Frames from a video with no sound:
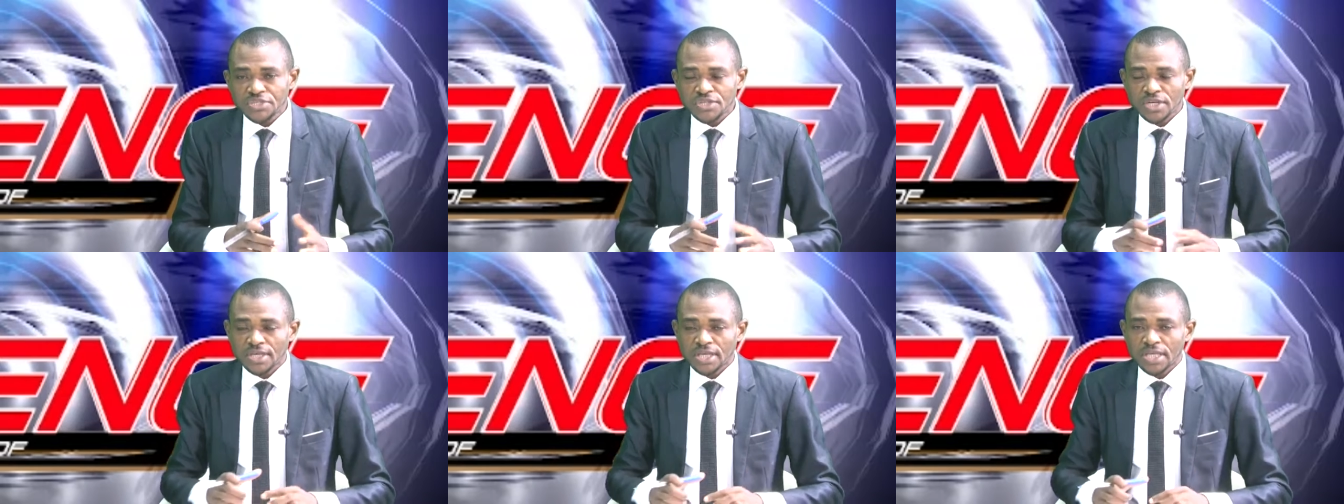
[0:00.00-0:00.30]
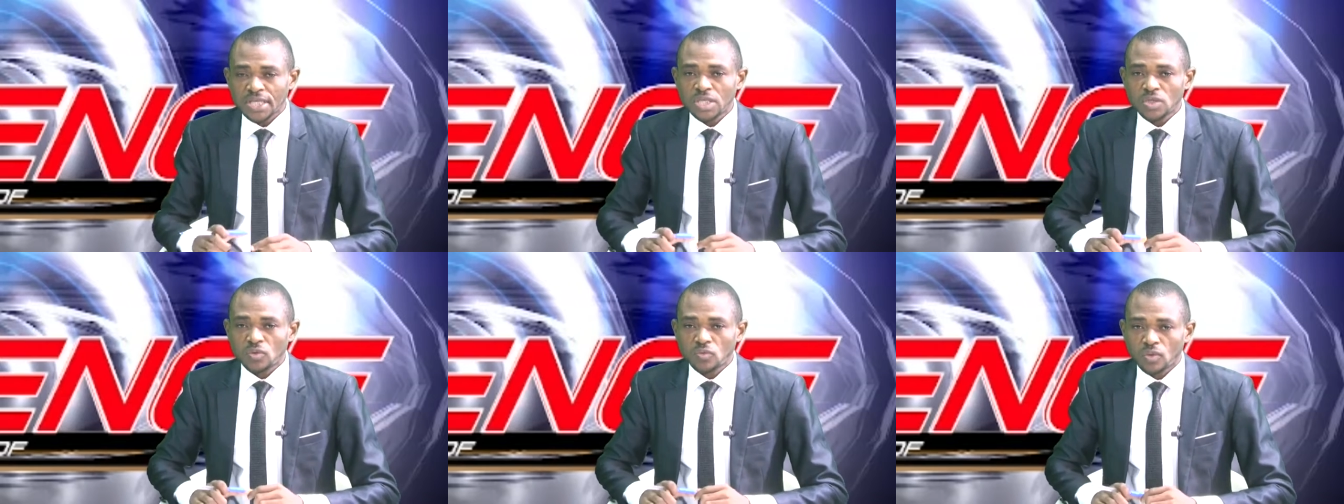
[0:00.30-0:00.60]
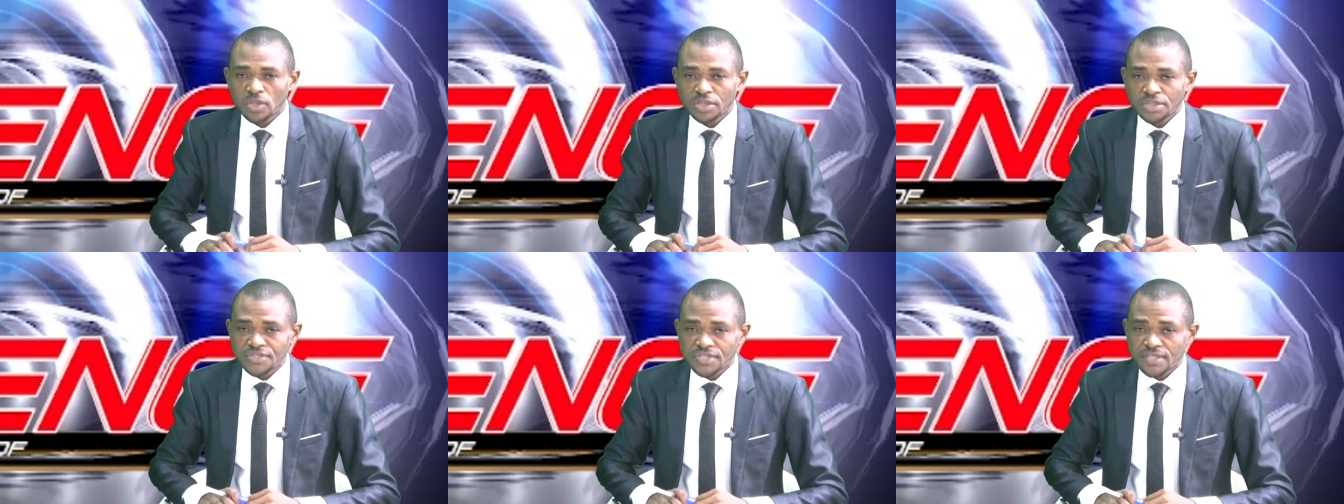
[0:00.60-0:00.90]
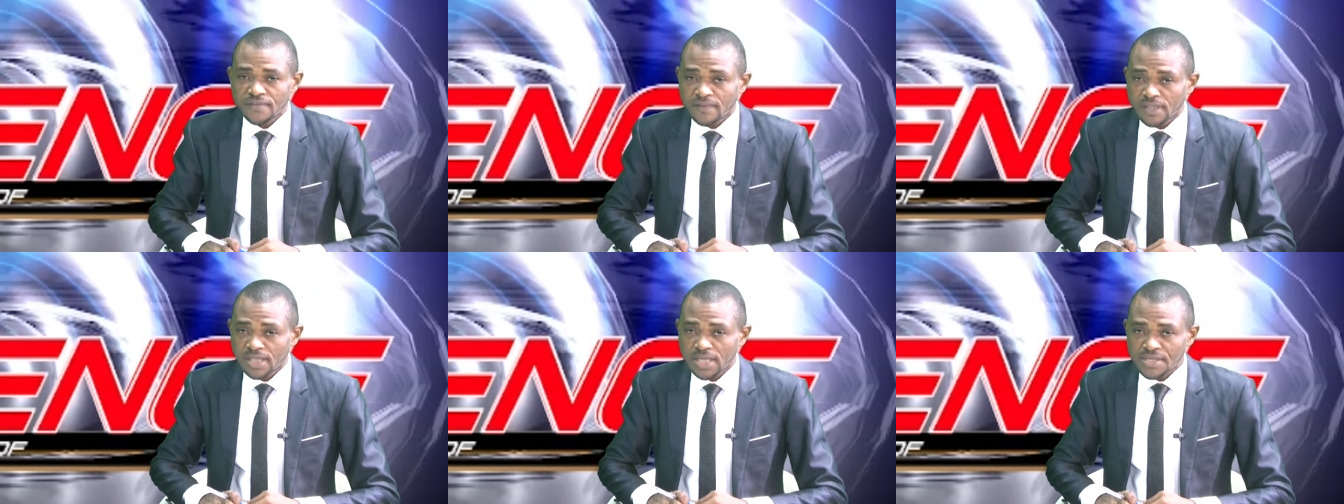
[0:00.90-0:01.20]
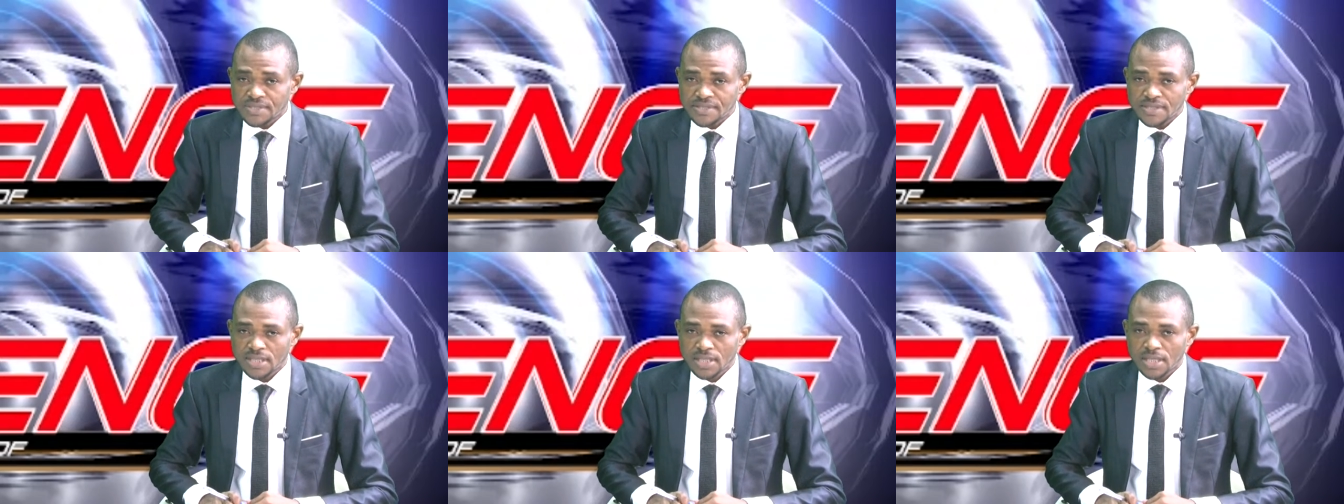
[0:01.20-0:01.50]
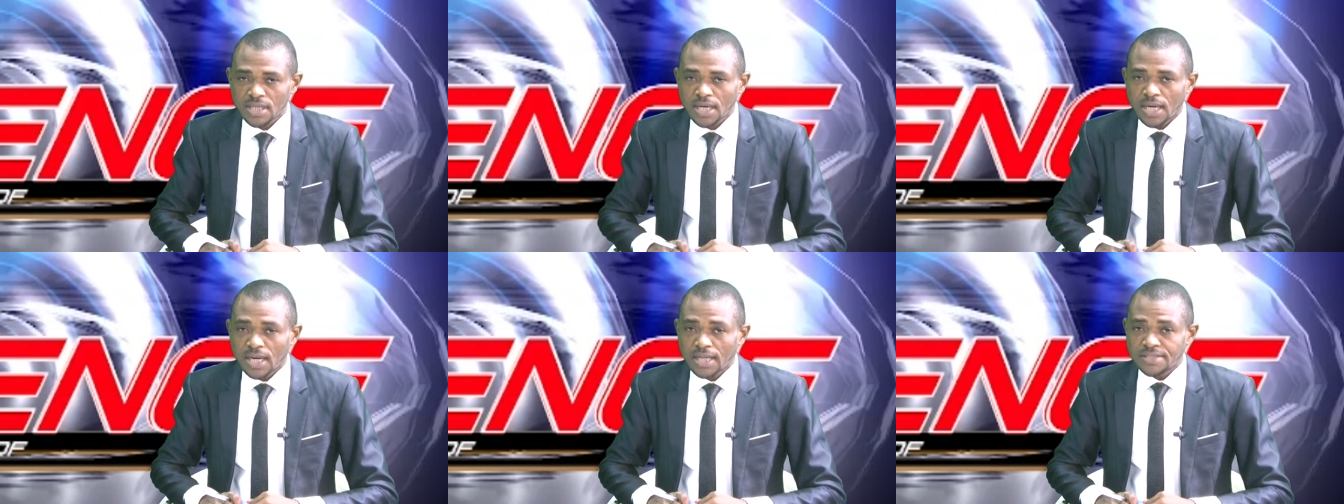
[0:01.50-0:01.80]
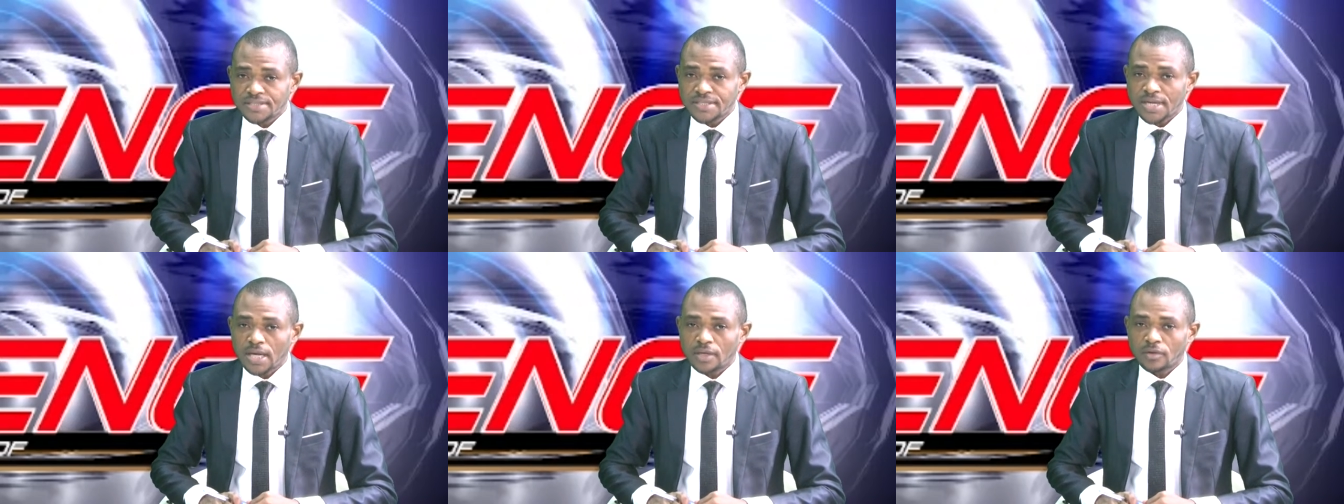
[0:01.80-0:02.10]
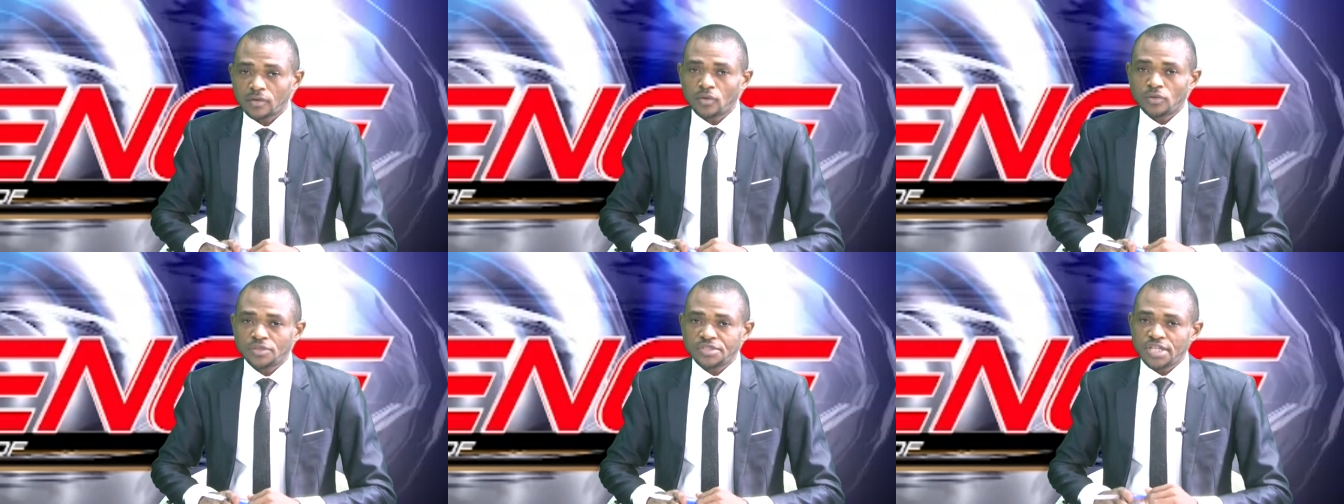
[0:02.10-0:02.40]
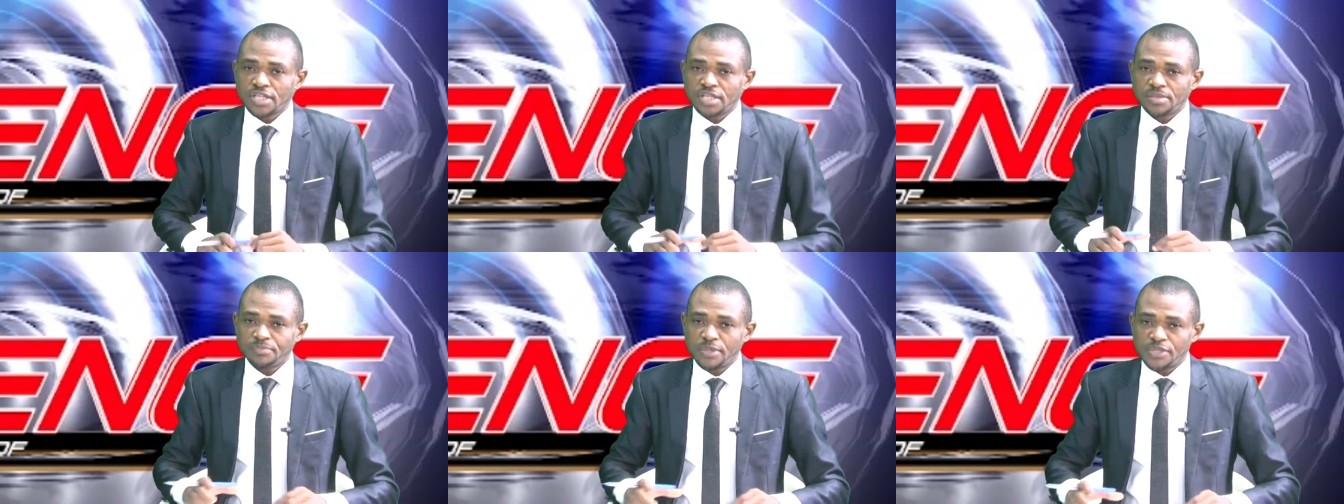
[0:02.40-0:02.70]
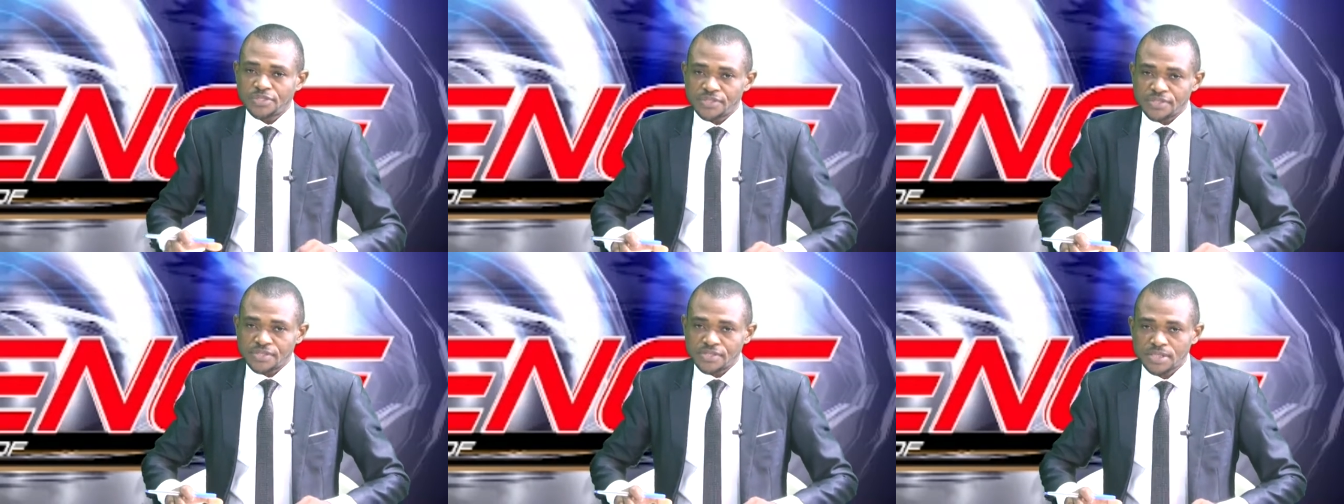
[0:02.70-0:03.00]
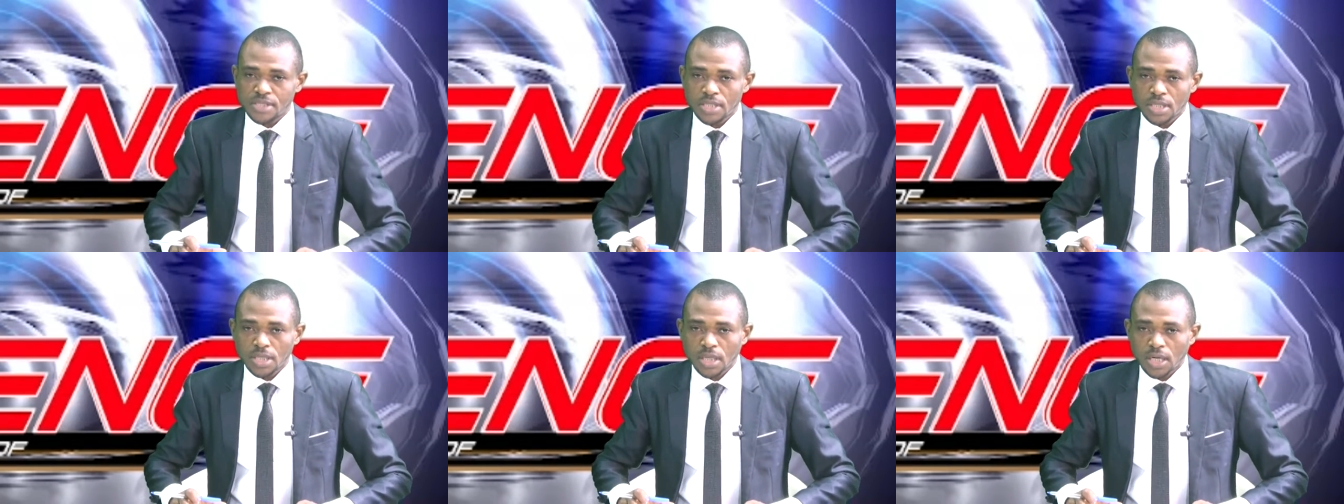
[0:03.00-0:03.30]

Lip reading: and the equally civilians, are died on daily basis.